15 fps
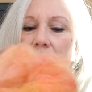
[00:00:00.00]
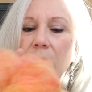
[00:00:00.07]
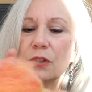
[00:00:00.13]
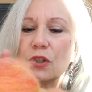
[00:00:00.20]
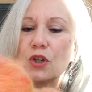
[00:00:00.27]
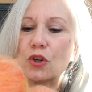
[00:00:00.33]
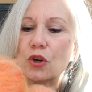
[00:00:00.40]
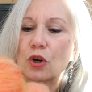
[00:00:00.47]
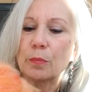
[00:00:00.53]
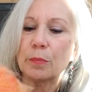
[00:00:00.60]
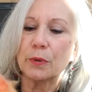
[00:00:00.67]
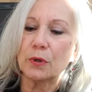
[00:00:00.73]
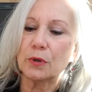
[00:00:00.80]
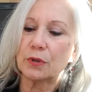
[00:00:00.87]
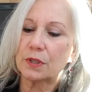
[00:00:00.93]

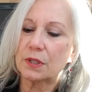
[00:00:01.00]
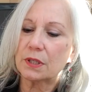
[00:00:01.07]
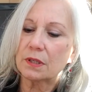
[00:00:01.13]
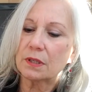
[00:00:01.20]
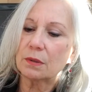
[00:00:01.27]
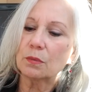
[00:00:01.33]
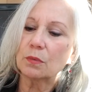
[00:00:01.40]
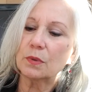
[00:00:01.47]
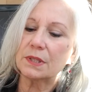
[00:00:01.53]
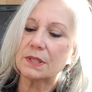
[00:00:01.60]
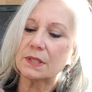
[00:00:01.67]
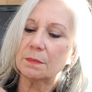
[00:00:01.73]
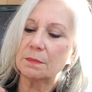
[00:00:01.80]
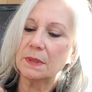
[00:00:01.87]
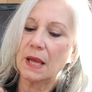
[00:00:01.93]
sherbert with
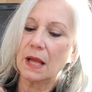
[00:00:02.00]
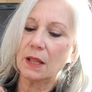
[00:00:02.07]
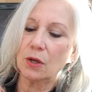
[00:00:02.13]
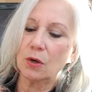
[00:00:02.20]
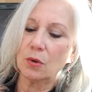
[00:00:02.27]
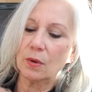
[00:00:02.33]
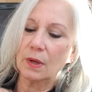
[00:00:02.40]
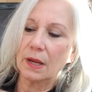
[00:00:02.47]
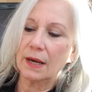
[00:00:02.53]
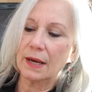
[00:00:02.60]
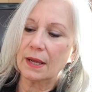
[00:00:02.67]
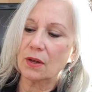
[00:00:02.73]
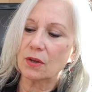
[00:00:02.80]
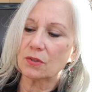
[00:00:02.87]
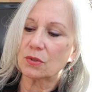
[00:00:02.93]
some yellow and
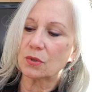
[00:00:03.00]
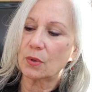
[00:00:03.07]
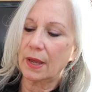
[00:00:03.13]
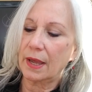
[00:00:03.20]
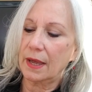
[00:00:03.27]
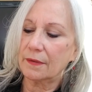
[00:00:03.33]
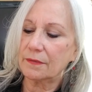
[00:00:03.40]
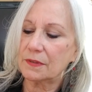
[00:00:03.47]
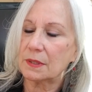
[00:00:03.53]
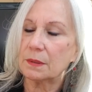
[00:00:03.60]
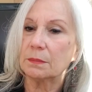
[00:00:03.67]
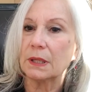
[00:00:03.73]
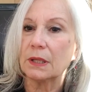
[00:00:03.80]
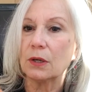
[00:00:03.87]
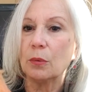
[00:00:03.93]
I also have
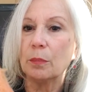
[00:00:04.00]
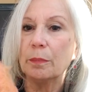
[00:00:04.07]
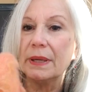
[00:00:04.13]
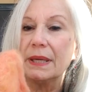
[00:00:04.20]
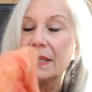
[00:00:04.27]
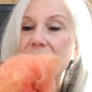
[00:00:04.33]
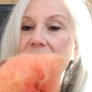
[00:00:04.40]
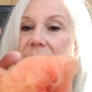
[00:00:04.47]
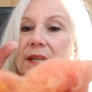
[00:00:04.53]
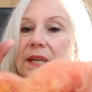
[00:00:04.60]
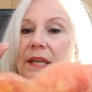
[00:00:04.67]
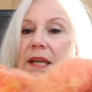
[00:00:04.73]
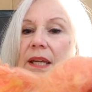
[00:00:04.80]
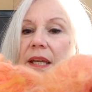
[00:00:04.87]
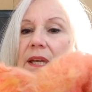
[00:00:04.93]
some little bits
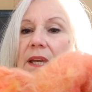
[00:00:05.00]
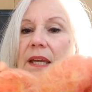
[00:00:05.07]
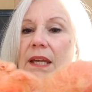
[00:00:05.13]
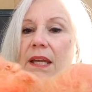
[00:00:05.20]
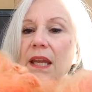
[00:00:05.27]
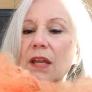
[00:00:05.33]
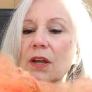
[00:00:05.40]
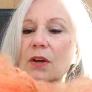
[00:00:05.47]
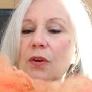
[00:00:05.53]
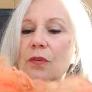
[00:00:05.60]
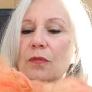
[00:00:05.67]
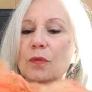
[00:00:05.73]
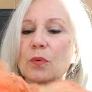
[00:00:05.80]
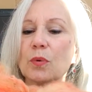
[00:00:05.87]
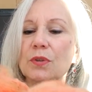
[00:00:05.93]
in here
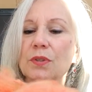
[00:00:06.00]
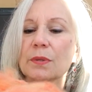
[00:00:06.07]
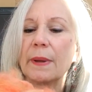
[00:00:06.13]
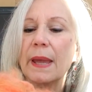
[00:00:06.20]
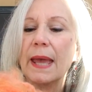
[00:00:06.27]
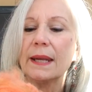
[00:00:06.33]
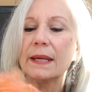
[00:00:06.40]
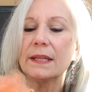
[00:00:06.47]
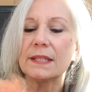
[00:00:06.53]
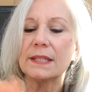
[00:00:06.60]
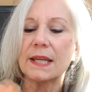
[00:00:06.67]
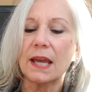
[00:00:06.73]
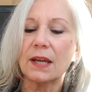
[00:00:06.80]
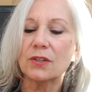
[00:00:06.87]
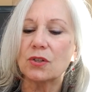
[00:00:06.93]
for some added
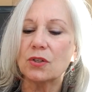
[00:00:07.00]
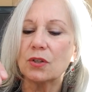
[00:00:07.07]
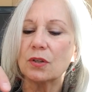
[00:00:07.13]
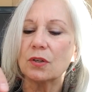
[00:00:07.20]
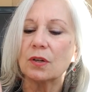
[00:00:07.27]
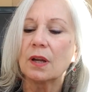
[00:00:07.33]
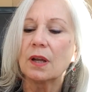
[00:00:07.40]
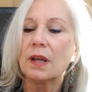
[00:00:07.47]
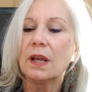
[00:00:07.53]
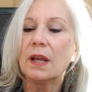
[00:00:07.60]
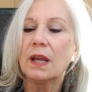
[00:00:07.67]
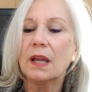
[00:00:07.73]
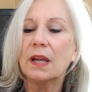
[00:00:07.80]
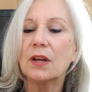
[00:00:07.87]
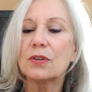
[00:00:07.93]
texture.
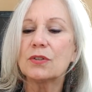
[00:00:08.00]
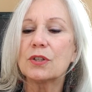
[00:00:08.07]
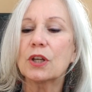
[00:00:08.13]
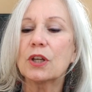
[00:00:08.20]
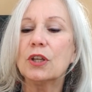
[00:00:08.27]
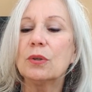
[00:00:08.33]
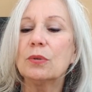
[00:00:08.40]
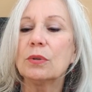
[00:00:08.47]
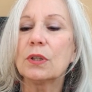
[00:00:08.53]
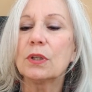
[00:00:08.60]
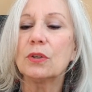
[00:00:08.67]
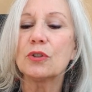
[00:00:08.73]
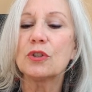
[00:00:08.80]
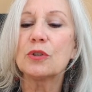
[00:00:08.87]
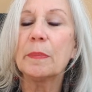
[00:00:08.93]
Here's a cute
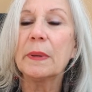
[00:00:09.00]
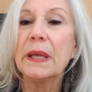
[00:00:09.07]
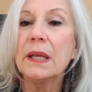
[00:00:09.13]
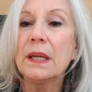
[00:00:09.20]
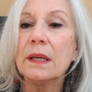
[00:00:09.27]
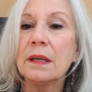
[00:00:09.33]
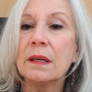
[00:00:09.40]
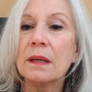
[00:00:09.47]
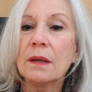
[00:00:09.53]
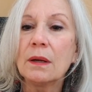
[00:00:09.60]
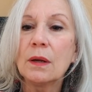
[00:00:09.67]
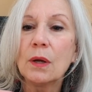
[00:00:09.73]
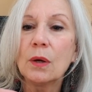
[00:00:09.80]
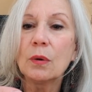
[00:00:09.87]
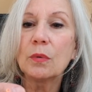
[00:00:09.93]
little spin
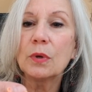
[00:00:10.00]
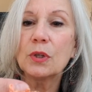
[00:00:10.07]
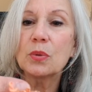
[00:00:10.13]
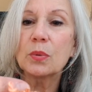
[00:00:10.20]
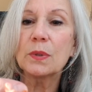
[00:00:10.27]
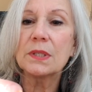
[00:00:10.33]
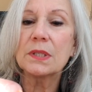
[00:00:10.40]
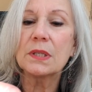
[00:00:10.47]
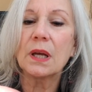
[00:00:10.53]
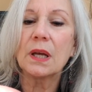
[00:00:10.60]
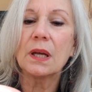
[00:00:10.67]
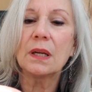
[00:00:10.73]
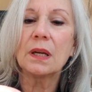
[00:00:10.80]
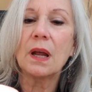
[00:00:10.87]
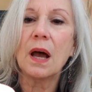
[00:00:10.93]
which was
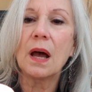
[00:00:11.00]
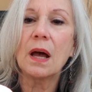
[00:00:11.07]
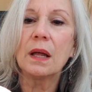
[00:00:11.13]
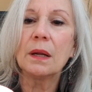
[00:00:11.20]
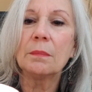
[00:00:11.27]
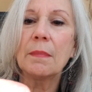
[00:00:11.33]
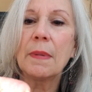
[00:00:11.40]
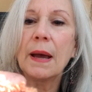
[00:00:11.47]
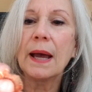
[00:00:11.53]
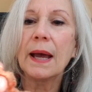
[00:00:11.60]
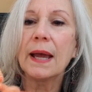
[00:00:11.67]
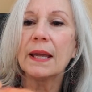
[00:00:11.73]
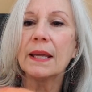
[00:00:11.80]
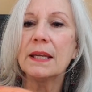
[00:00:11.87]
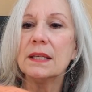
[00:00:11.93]
done on
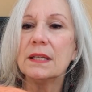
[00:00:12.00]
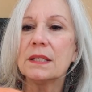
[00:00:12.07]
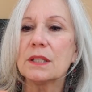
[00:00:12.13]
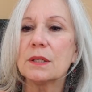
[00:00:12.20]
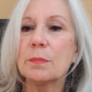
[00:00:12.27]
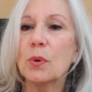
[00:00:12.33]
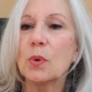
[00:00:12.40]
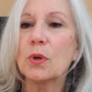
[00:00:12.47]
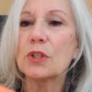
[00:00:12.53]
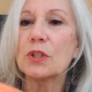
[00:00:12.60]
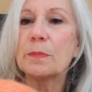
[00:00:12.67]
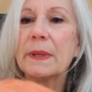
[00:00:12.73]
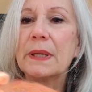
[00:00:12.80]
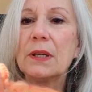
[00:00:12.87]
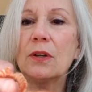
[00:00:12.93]
my support
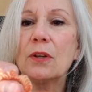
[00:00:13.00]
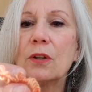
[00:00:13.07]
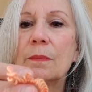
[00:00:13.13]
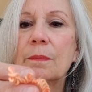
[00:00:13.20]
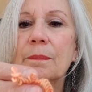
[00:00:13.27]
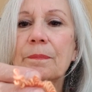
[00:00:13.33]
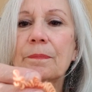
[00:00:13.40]
spindle.